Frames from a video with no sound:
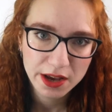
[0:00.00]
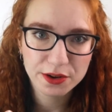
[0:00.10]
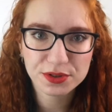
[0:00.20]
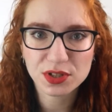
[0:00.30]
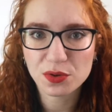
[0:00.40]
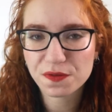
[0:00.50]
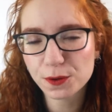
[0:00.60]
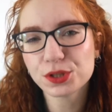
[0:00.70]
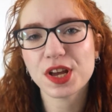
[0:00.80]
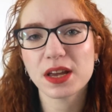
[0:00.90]
who sew
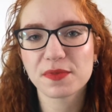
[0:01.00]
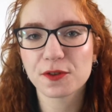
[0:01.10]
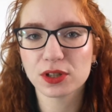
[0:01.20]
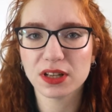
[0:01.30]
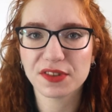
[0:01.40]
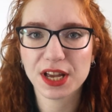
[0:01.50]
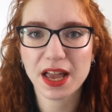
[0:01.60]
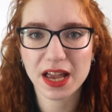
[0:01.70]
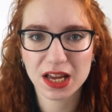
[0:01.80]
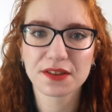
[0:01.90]
full-time for a
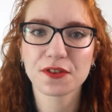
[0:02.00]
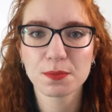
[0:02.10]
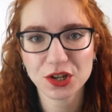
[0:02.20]
living and for